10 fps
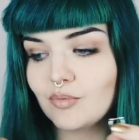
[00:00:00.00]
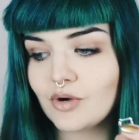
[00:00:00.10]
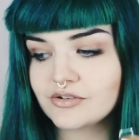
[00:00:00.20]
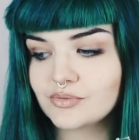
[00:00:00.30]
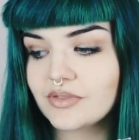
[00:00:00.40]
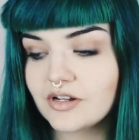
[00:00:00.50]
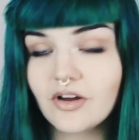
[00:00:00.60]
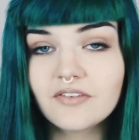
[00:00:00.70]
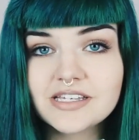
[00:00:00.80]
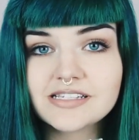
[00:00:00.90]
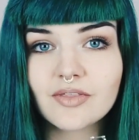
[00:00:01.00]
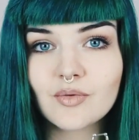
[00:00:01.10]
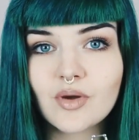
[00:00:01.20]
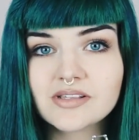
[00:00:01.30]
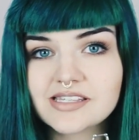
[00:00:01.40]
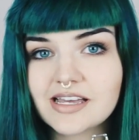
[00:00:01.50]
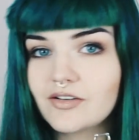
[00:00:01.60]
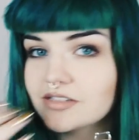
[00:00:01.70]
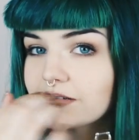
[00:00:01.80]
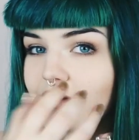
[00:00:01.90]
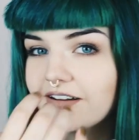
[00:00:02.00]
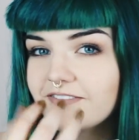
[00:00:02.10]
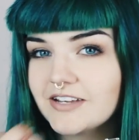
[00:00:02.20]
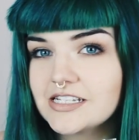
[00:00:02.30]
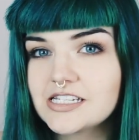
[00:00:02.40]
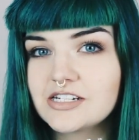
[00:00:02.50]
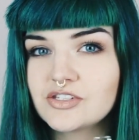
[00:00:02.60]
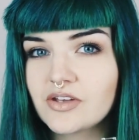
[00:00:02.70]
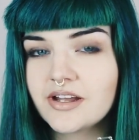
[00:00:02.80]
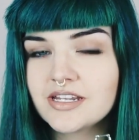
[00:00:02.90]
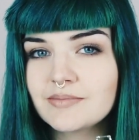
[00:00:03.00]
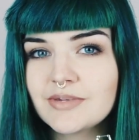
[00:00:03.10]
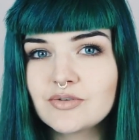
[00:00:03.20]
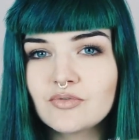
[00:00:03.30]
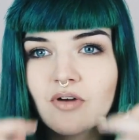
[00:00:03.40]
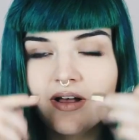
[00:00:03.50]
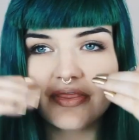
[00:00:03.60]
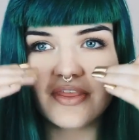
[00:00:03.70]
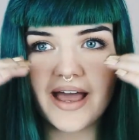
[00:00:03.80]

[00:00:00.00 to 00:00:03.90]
Whereas with a lot of these other ones, they've got some kind of fancy design in the middle that